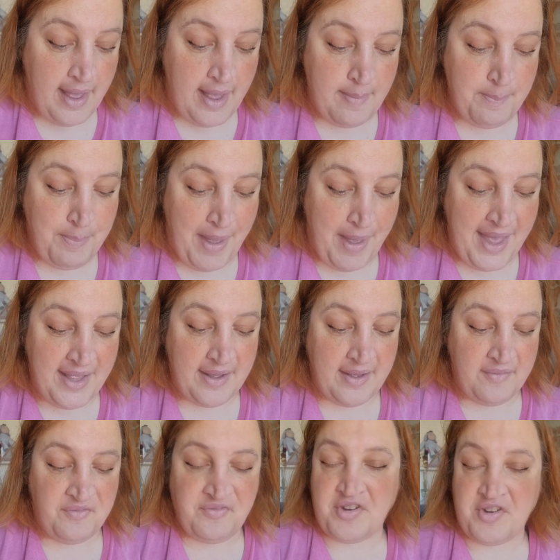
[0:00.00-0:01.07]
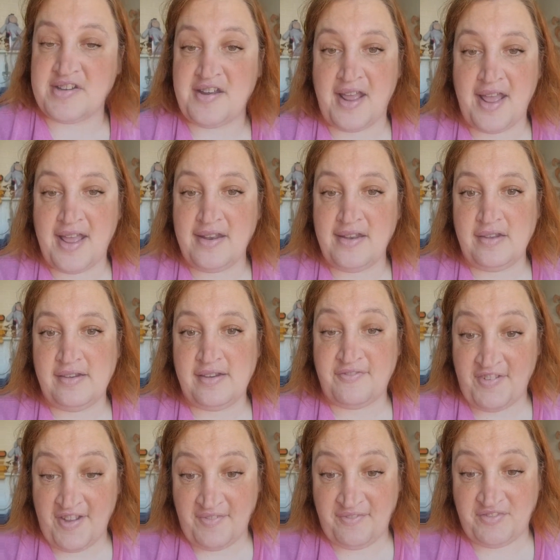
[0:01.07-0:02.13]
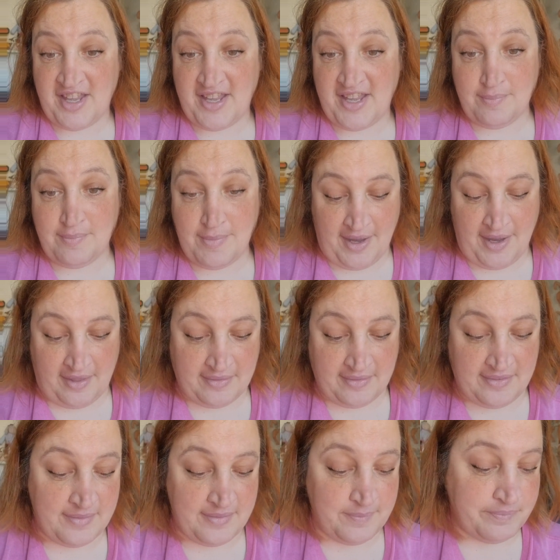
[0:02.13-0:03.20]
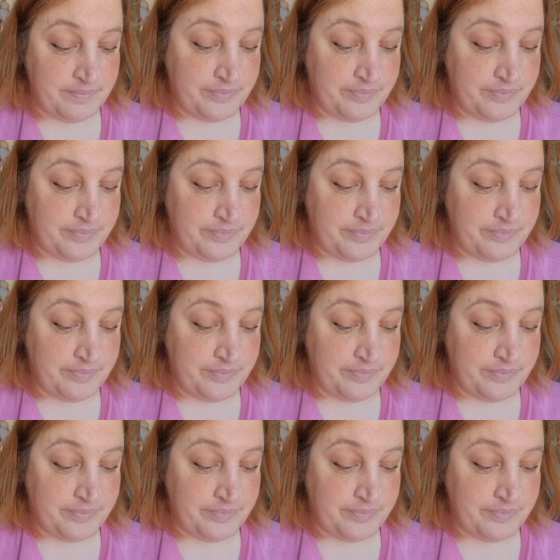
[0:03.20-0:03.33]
and bake for 10 to 15 minutes.